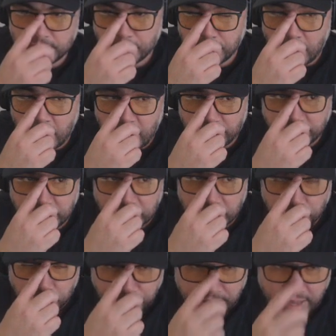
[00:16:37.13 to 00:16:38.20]
Moff Gideon
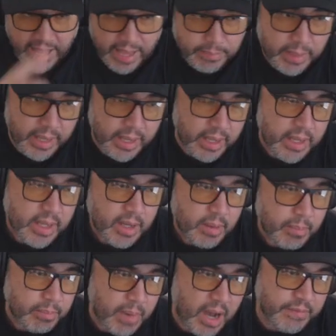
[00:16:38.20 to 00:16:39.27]
with Padme.
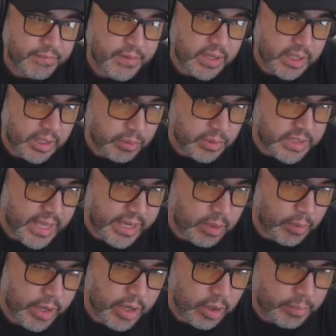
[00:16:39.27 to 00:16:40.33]
Moff Gideon will take
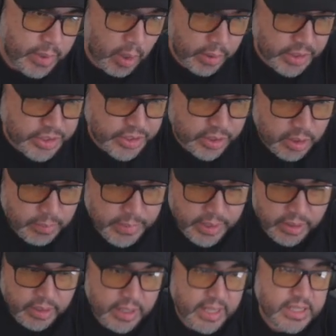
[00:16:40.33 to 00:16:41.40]
away your opponent's turn
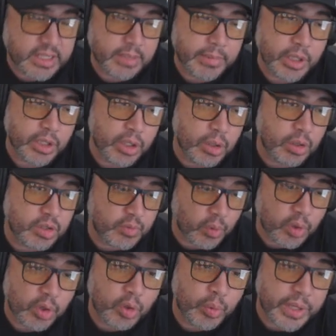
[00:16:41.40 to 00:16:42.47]
meter. It's going to be used for
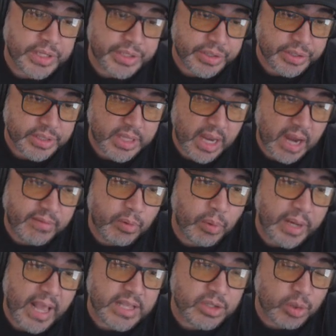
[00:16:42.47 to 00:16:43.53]
Inquisitors. Everyone
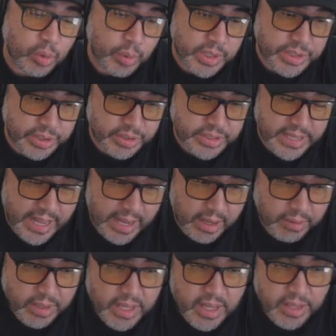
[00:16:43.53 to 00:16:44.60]
has Inquisitors now.
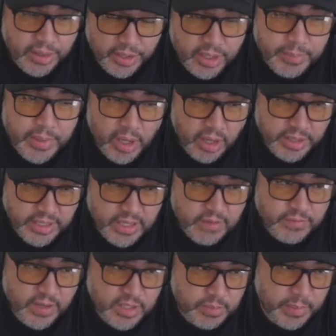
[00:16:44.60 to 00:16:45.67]
They're going to be on
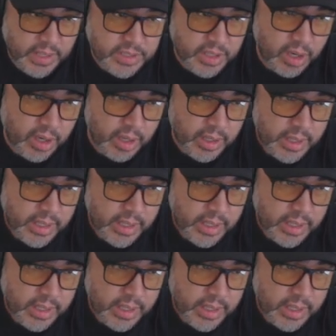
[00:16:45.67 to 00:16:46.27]
defense, Beskar.